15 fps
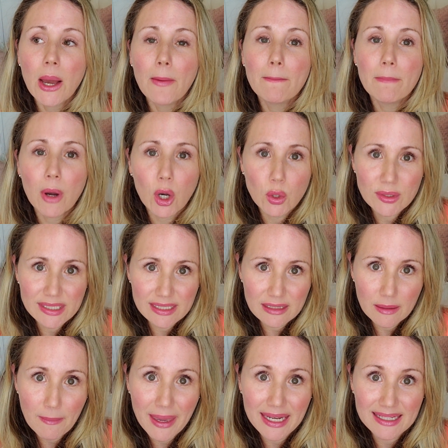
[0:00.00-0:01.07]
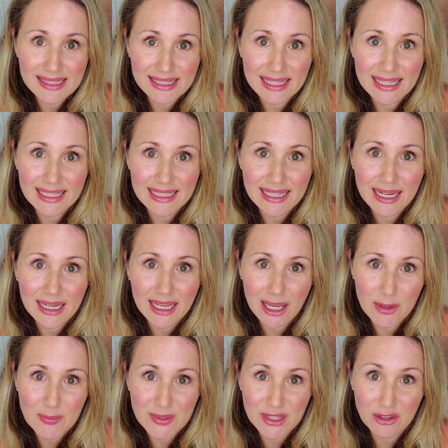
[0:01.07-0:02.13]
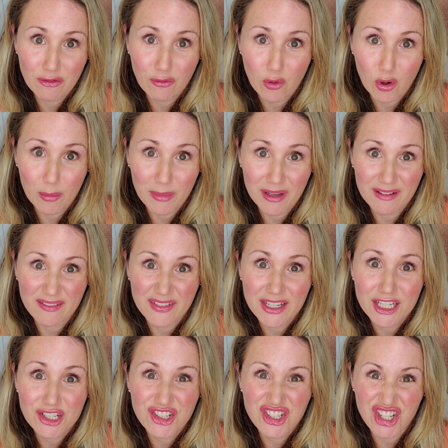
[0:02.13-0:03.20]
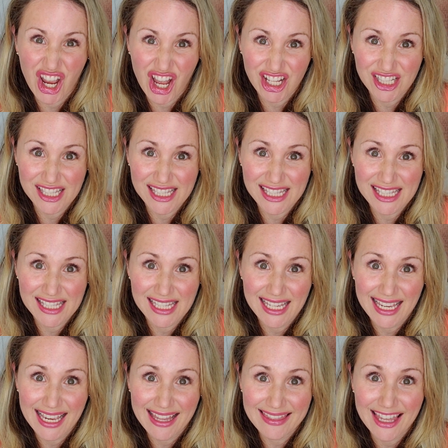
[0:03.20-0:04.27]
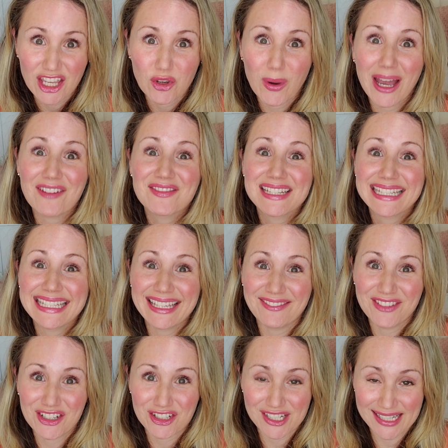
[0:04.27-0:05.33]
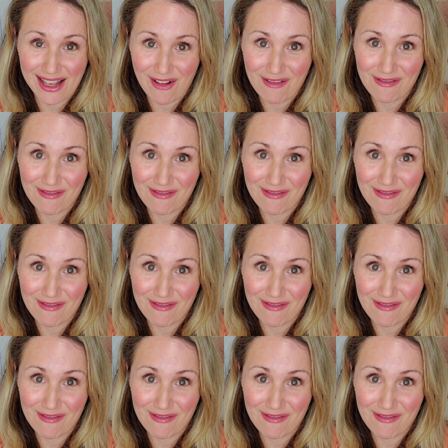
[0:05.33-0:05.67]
most of the medicine comes in the form of shots that you have to give yourself.